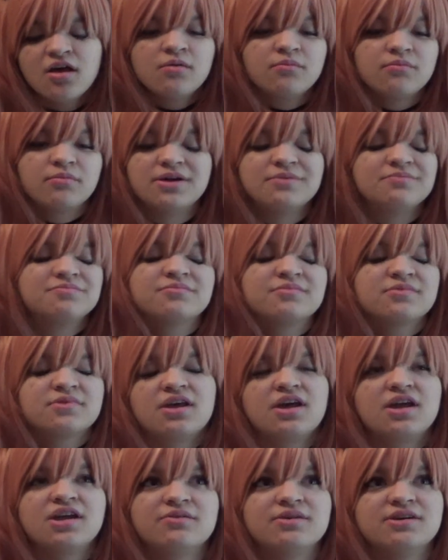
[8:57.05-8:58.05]
But
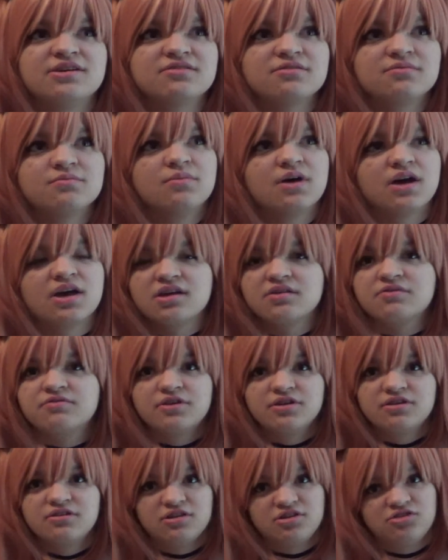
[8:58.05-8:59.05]
anyways, my
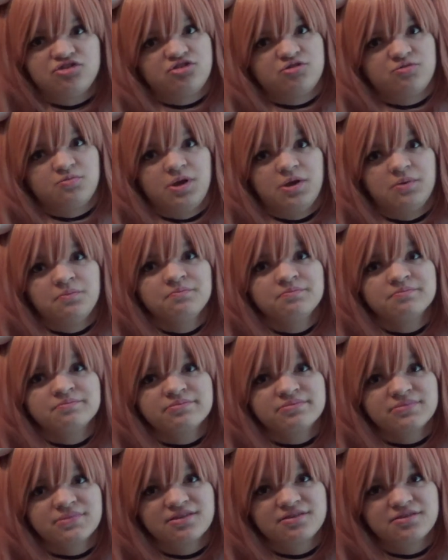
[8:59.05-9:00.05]
friend ditched me,
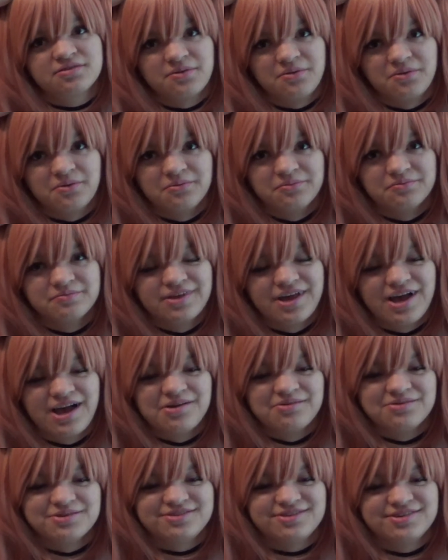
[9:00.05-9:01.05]
so I
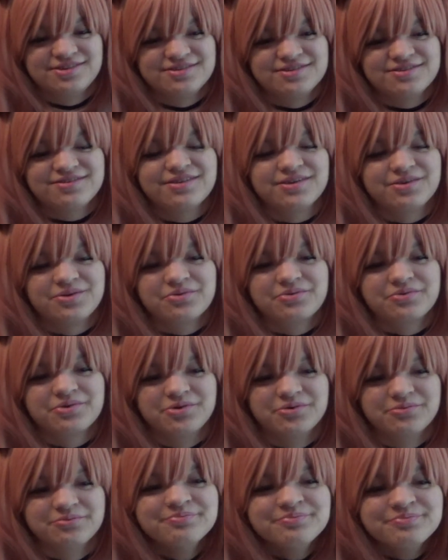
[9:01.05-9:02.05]
was in this little
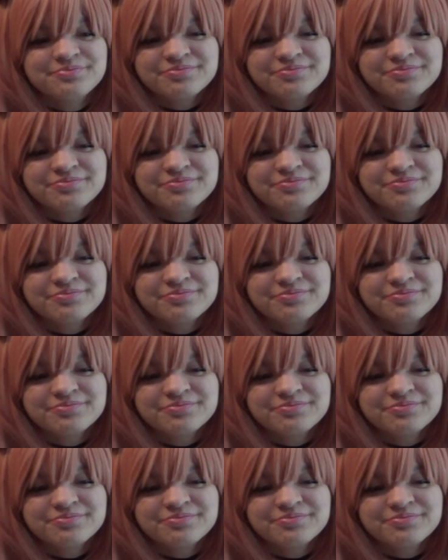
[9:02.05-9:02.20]
room